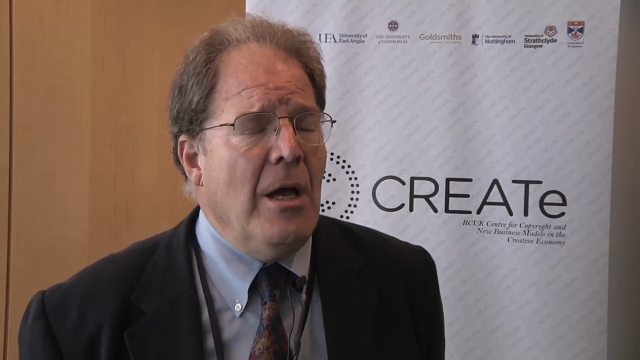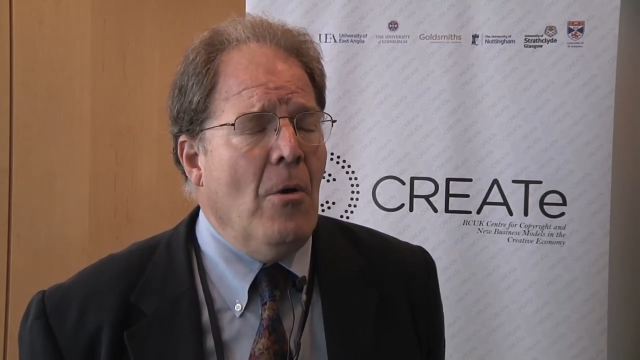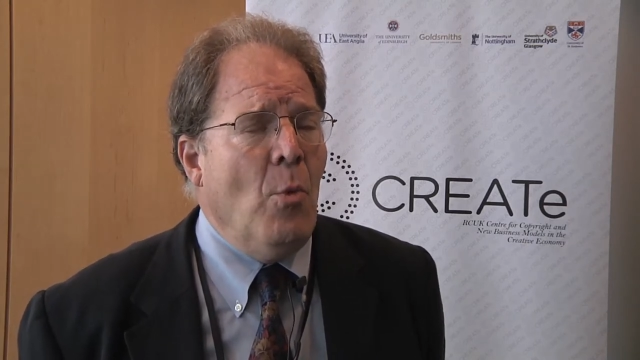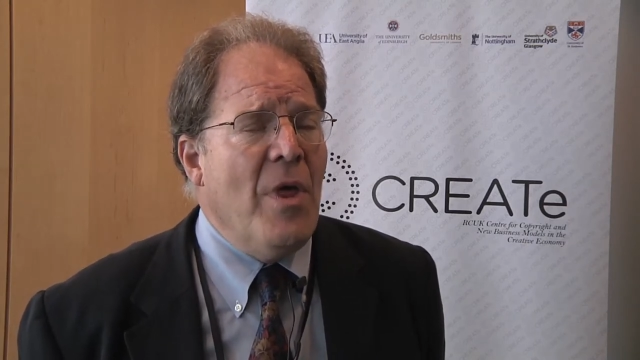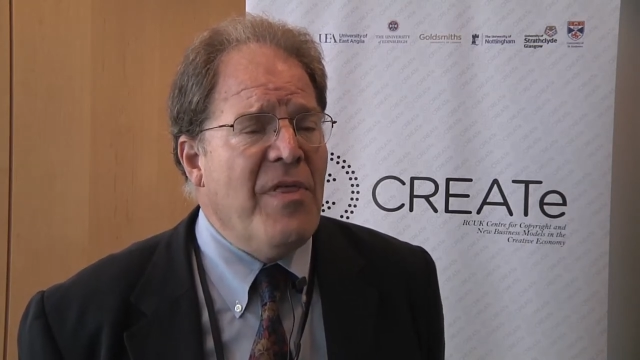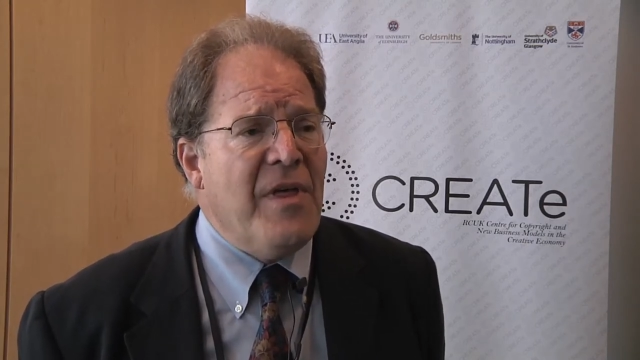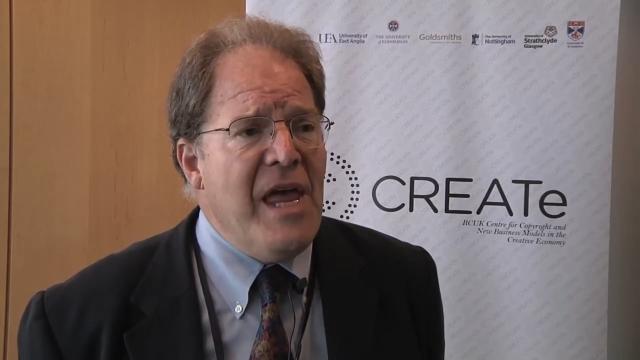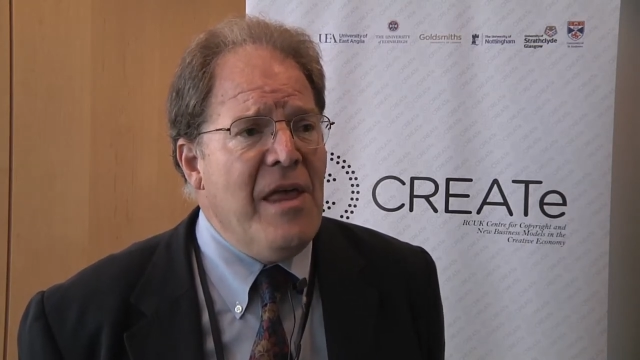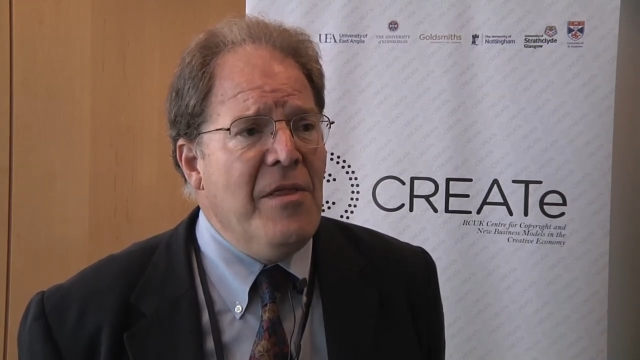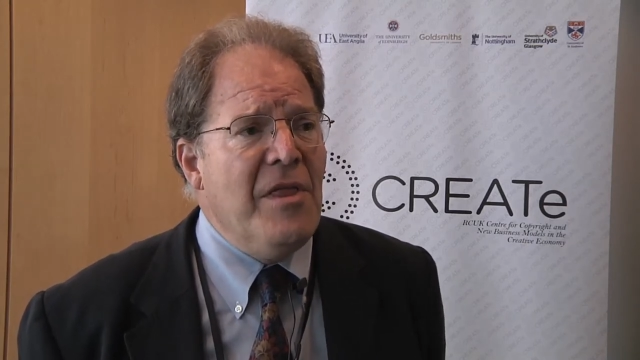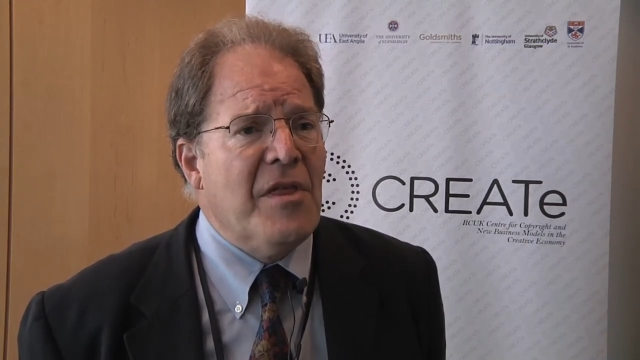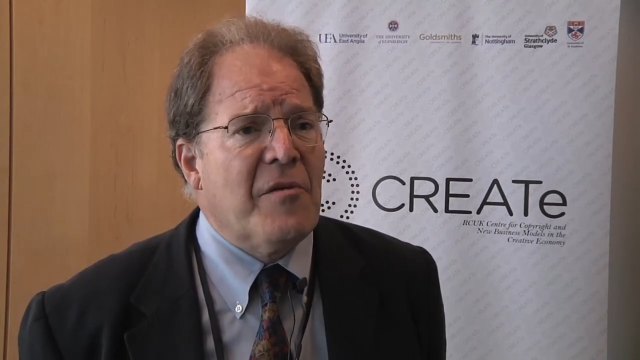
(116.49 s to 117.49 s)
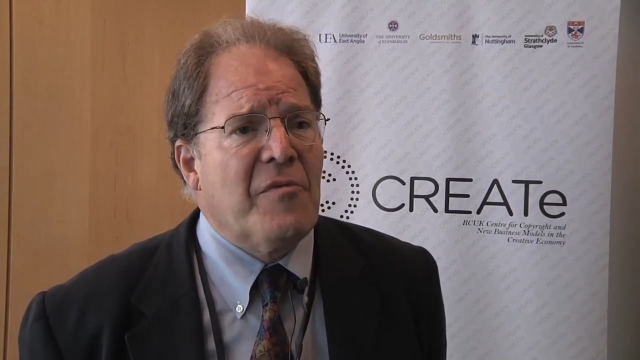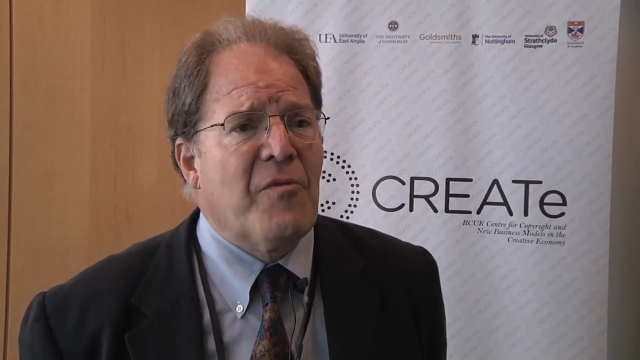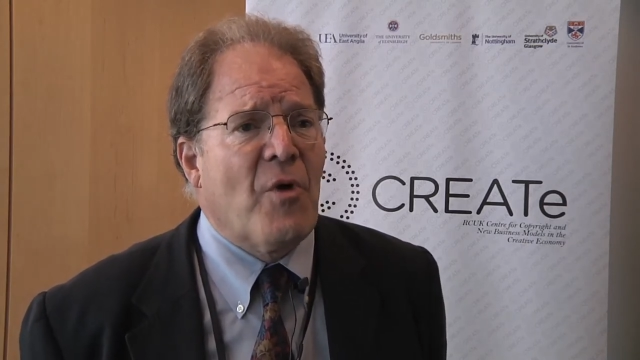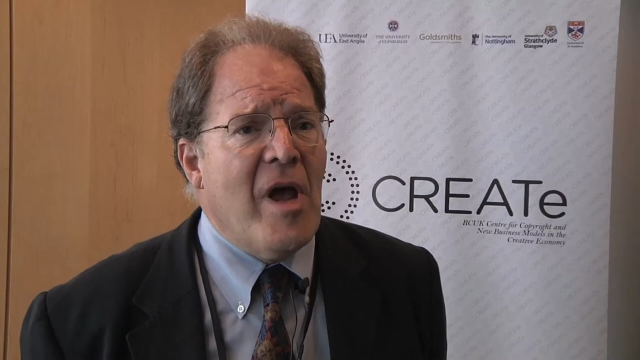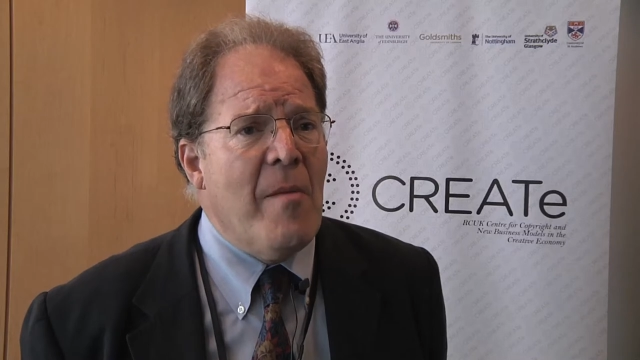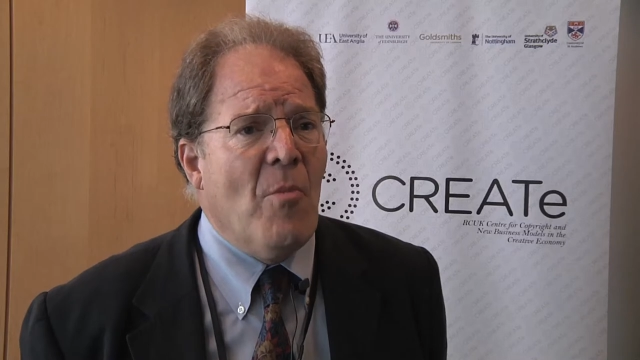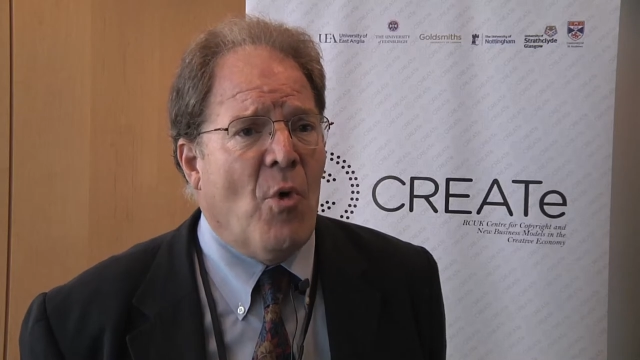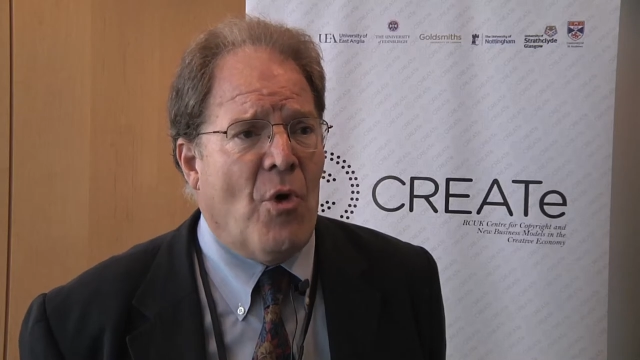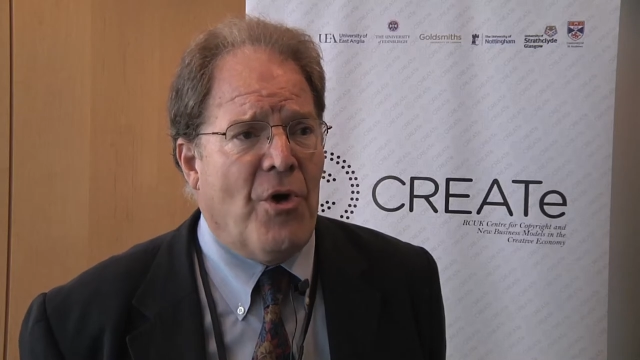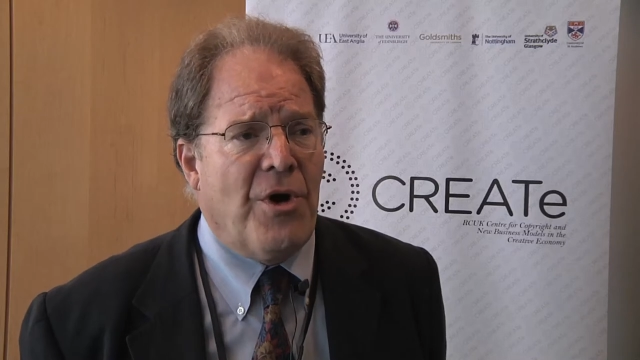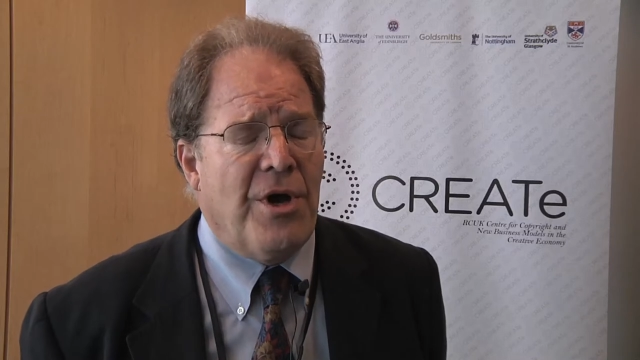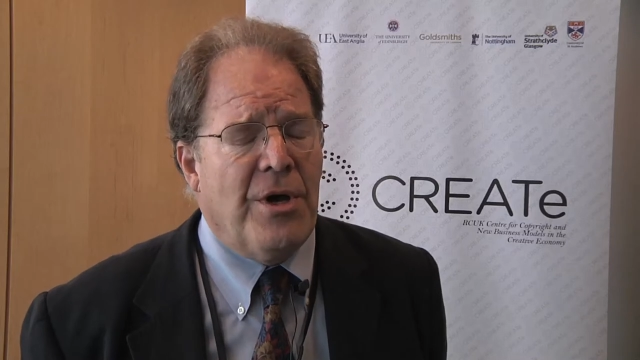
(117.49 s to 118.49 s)
within the
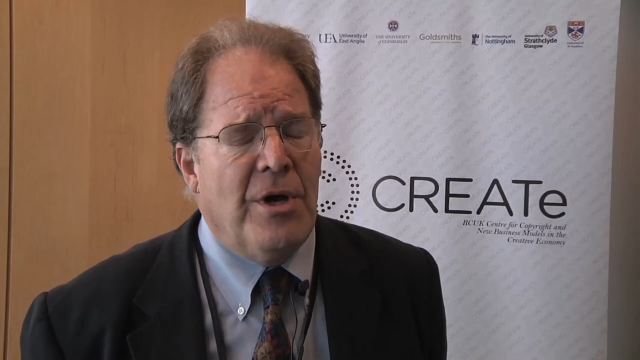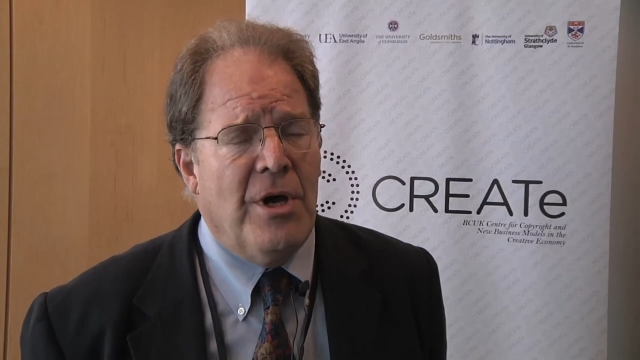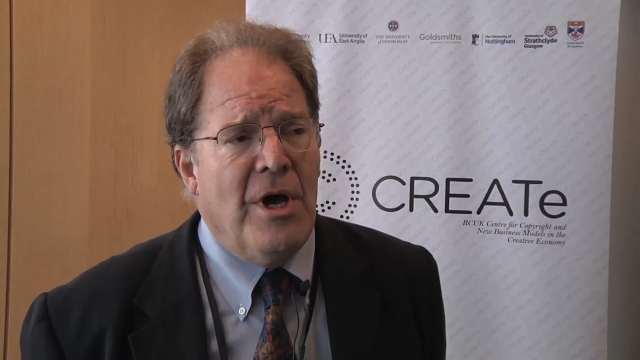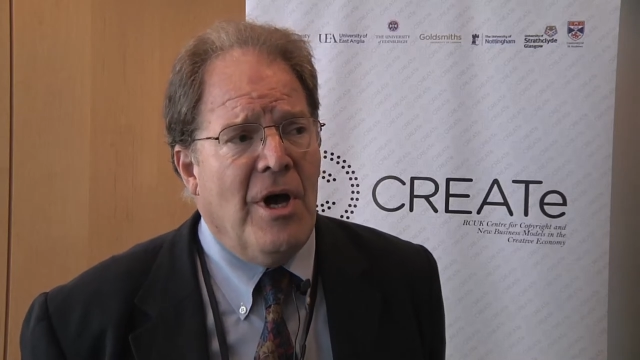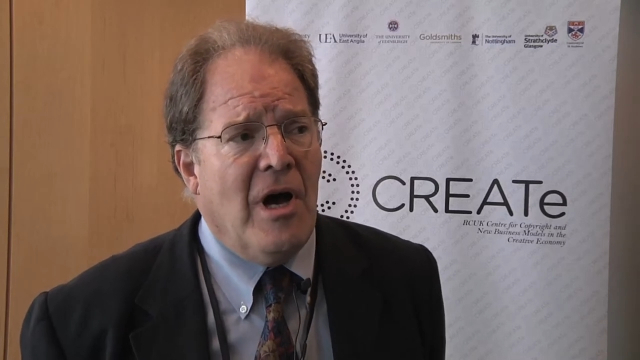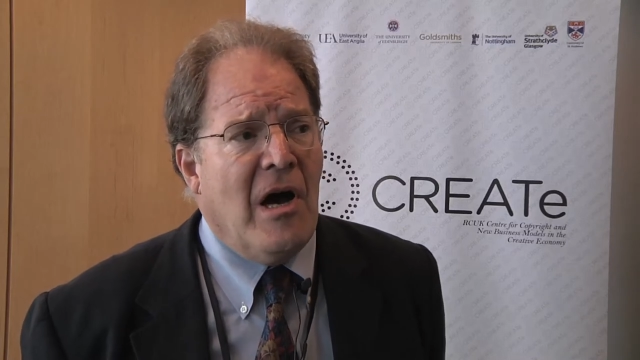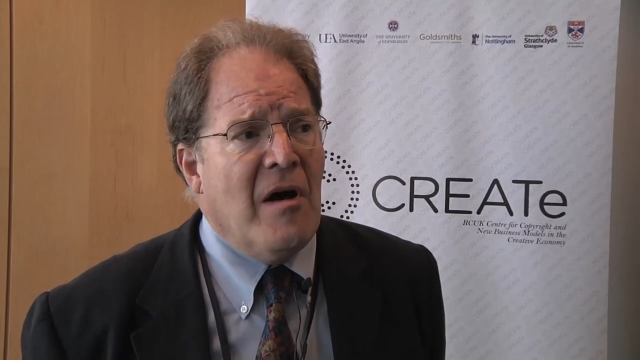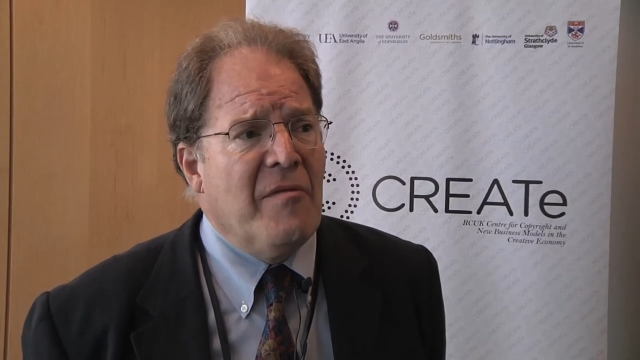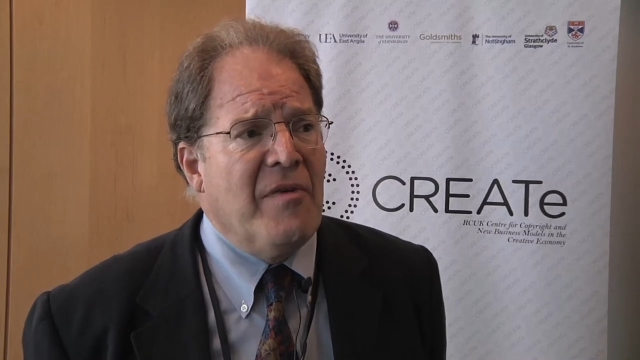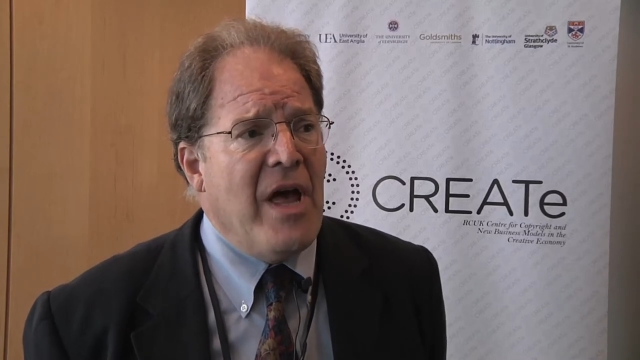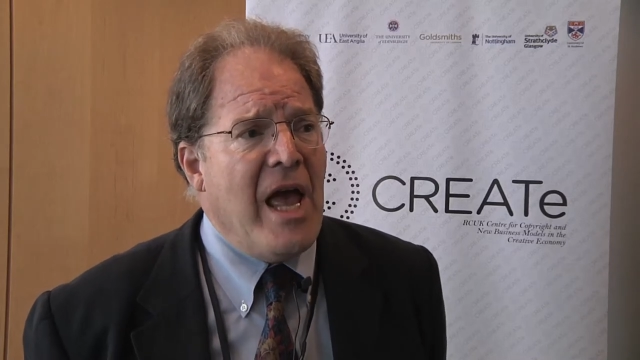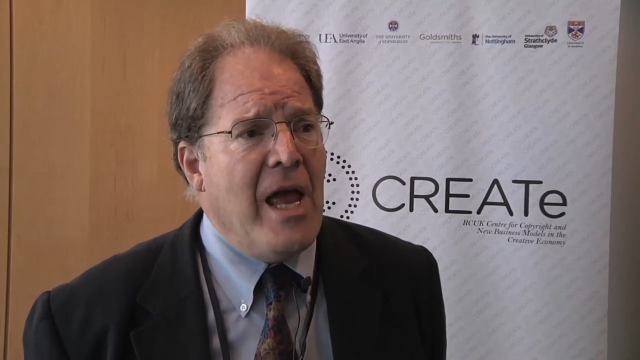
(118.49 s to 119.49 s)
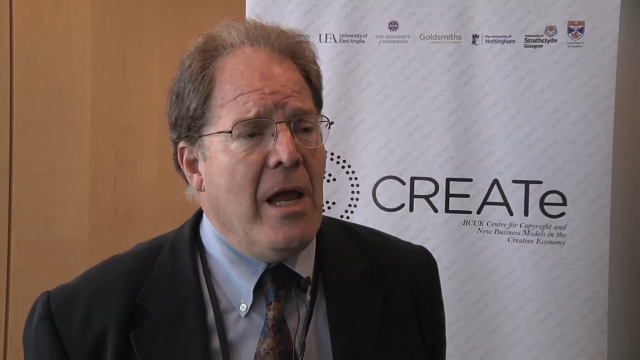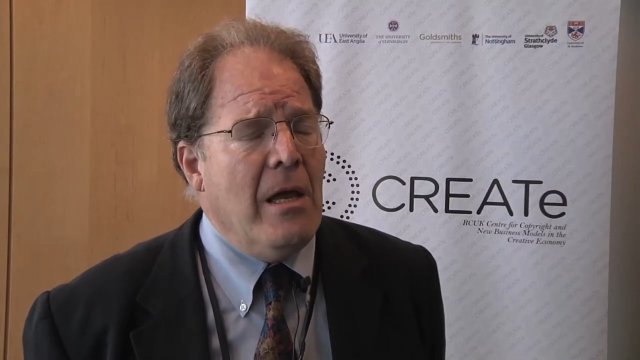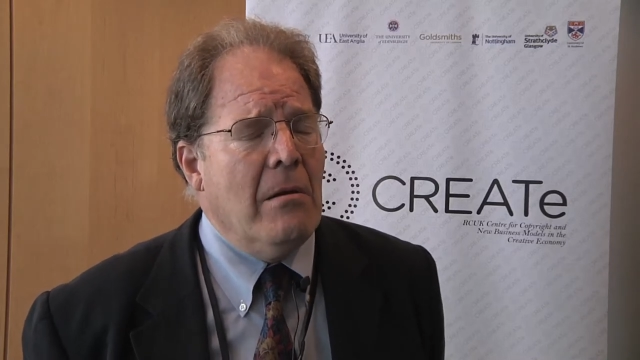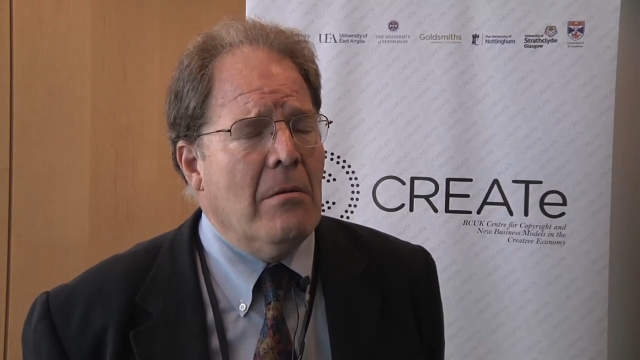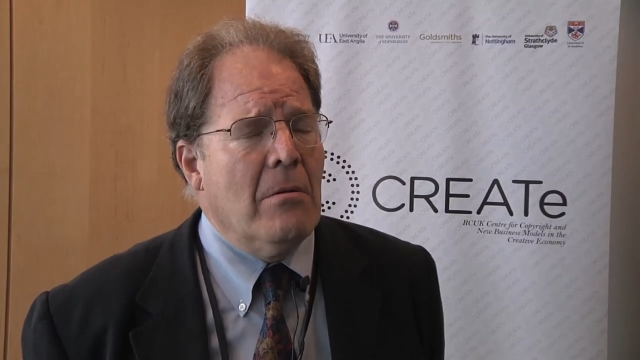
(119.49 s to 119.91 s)
framework of a